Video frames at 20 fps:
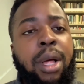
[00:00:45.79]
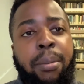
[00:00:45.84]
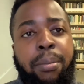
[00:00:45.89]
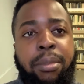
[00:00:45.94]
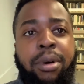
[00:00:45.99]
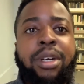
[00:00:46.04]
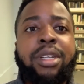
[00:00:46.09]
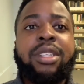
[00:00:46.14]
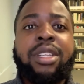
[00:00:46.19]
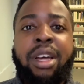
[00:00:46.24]

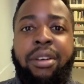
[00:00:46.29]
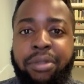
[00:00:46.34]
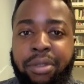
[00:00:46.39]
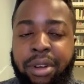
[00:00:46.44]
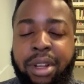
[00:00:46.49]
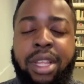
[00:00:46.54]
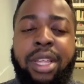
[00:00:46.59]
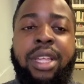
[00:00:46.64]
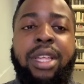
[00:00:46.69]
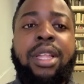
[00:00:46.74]
But
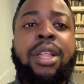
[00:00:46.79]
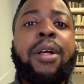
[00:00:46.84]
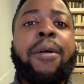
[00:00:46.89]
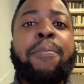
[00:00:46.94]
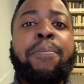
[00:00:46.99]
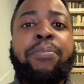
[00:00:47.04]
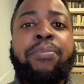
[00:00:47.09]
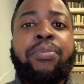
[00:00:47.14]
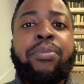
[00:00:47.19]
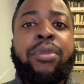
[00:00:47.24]
definitely,
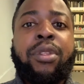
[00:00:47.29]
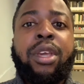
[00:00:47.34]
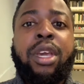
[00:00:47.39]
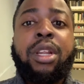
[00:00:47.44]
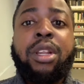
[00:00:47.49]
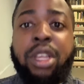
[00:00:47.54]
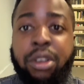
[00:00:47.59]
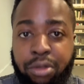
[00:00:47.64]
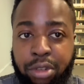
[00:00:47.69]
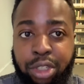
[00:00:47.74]

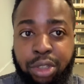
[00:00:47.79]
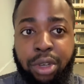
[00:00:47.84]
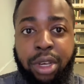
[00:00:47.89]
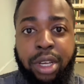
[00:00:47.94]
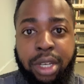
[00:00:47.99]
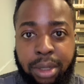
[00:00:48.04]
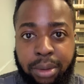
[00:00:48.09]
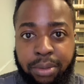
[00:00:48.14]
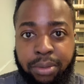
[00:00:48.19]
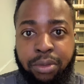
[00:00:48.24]
it'll increase your
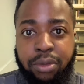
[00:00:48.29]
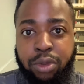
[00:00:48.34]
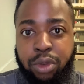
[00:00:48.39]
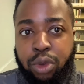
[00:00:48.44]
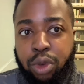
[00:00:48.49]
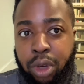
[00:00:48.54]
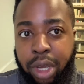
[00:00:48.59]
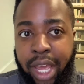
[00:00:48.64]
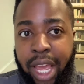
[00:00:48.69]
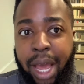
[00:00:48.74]
income.
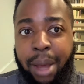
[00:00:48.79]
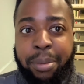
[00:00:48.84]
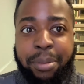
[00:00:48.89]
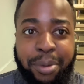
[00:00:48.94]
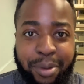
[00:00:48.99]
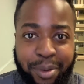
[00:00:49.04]
No cap